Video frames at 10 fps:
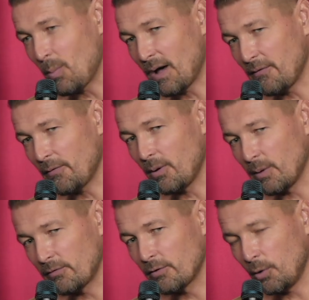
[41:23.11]
wife
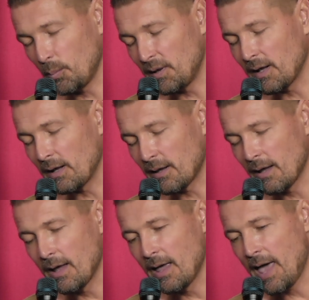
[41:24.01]
always told me like
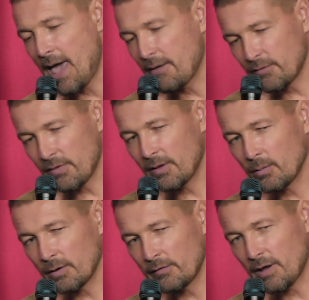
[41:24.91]

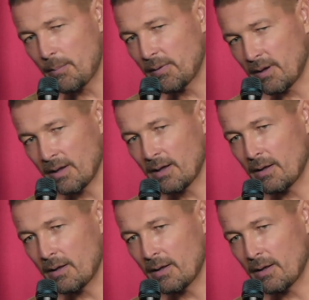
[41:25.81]
everything what is happening